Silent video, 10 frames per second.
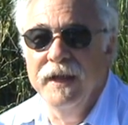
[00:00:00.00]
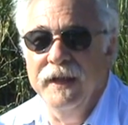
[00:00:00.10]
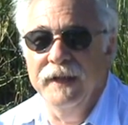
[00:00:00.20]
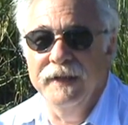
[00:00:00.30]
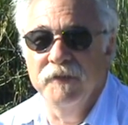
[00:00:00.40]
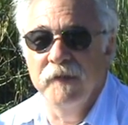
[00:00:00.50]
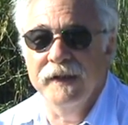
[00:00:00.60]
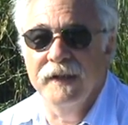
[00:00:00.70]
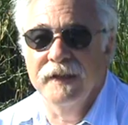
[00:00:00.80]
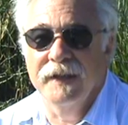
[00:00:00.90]
And he
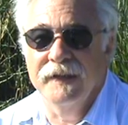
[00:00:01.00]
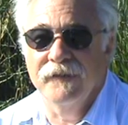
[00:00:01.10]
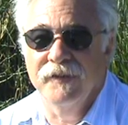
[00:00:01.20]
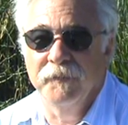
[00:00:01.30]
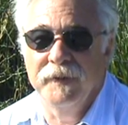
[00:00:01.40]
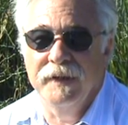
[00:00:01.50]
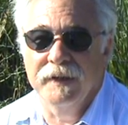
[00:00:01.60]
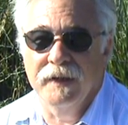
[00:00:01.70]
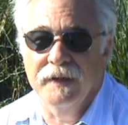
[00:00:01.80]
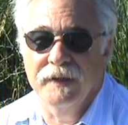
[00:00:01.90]
recognized in me
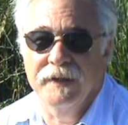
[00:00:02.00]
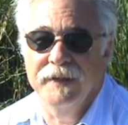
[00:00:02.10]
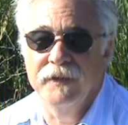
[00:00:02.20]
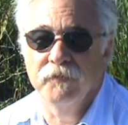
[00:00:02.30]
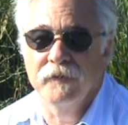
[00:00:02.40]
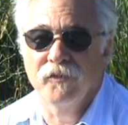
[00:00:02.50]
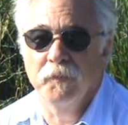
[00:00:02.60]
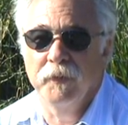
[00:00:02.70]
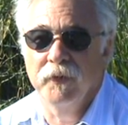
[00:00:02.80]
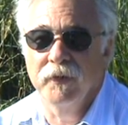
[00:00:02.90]
a kindred
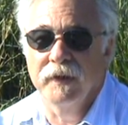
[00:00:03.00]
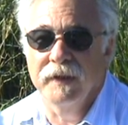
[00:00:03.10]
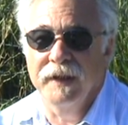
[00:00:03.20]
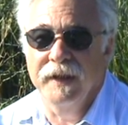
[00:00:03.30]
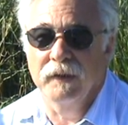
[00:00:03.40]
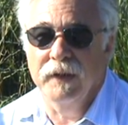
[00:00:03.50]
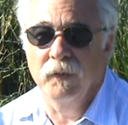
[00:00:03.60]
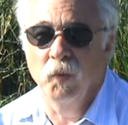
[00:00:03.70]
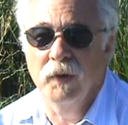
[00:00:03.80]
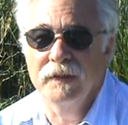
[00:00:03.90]
spirit.
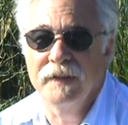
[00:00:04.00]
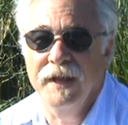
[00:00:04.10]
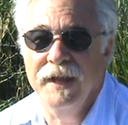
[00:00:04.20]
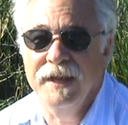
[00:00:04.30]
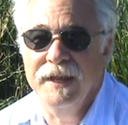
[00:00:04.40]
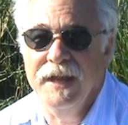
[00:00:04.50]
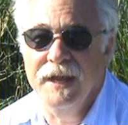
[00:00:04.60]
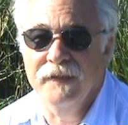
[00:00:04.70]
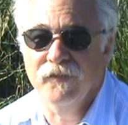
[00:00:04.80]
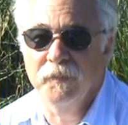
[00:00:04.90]
And one day he
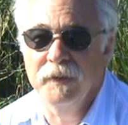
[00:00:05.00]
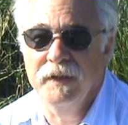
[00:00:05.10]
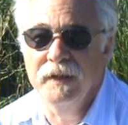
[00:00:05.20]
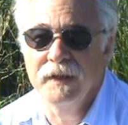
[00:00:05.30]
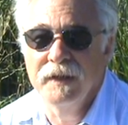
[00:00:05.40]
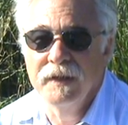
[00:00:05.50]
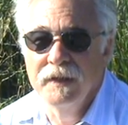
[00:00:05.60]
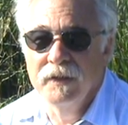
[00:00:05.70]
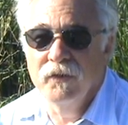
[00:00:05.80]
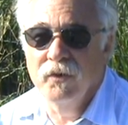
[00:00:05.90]
asked me
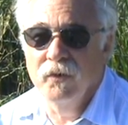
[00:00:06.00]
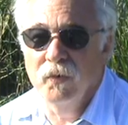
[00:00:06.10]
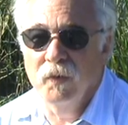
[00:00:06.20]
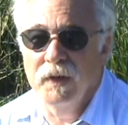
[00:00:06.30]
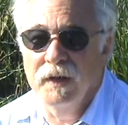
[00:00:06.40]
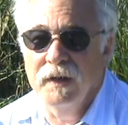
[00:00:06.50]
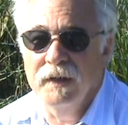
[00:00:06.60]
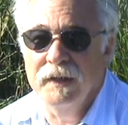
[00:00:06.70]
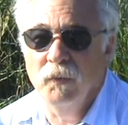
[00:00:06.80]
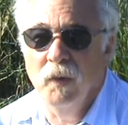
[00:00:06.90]

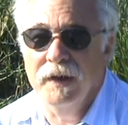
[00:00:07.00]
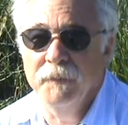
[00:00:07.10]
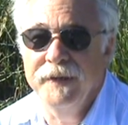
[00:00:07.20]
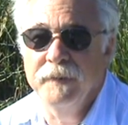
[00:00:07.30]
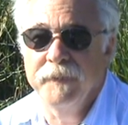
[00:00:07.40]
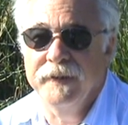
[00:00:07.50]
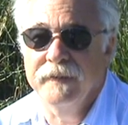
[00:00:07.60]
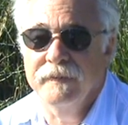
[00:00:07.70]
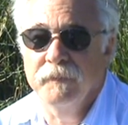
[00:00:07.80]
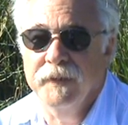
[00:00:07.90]
to, he wanted me to
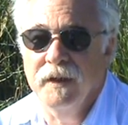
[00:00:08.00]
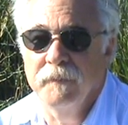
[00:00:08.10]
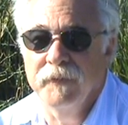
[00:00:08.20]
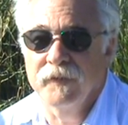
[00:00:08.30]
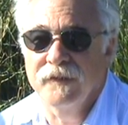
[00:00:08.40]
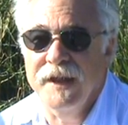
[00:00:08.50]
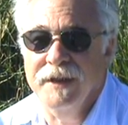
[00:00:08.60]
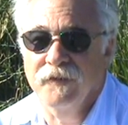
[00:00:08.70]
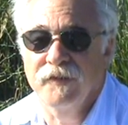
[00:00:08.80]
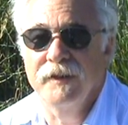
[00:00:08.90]
become the
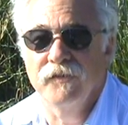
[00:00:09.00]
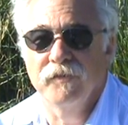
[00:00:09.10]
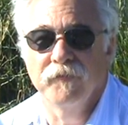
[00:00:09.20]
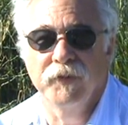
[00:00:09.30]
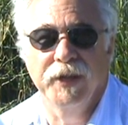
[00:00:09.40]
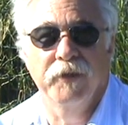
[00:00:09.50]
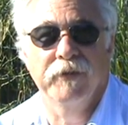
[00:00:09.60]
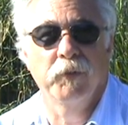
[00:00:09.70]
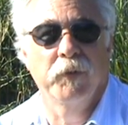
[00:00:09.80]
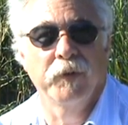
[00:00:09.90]
statistician for the
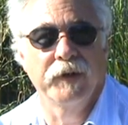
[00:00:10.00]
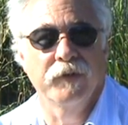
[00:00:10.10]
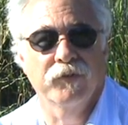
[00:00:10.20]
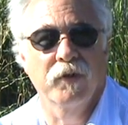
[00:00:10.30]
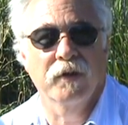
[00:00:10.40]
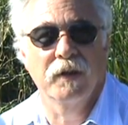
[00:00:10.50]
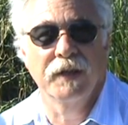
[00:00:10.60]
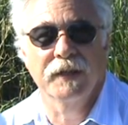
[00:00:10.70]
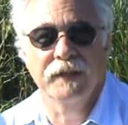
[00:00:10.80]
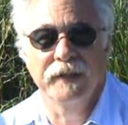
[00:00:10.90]
area we were in and start
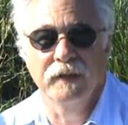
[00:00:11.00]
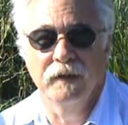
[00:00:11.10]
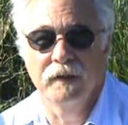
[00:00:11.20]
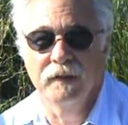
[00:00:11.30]
collecting